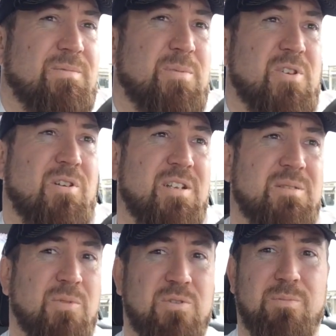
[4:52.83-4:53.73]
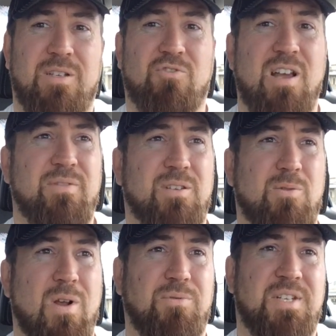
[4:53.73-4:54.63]
to be honest, most of my driving is
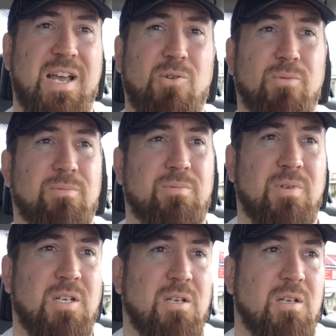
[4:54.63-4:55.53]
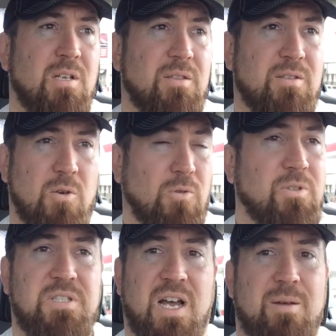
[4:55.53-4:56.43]
around town. The
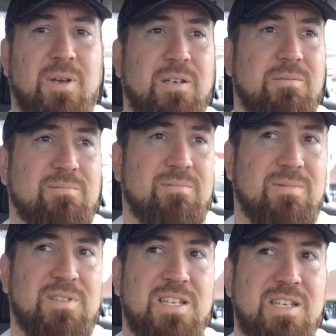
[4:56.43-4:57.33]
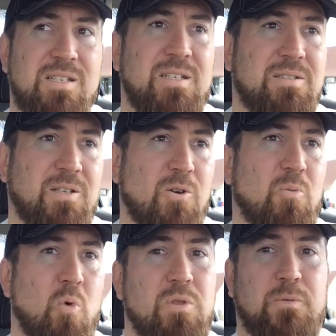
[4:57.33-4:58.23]
only time I need to
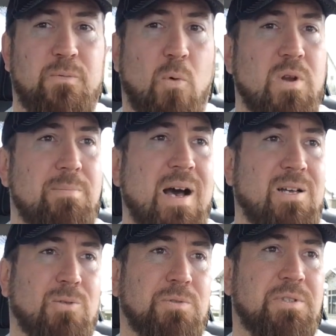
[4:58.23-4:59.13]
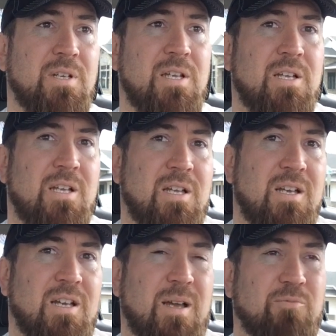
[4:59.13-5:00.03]
go more than 40 miles
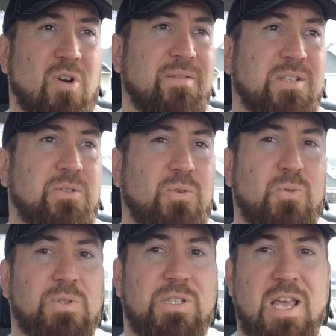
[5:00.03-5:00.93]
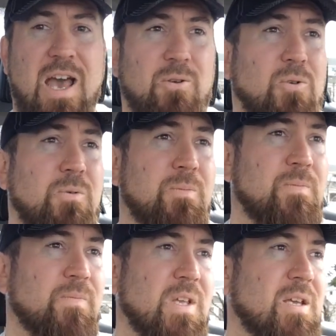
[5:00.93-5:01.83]
I'm driving to Seattle,
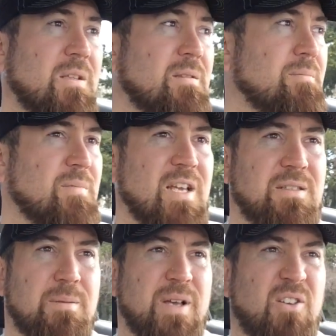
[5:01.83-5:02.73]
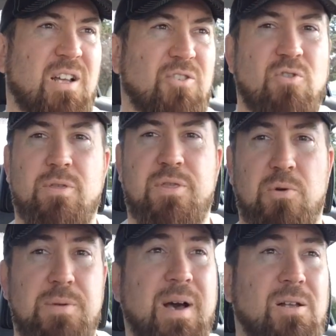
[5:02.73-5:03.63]
and that's about
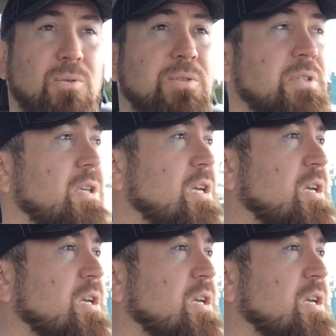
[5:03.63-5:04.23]
130 miles.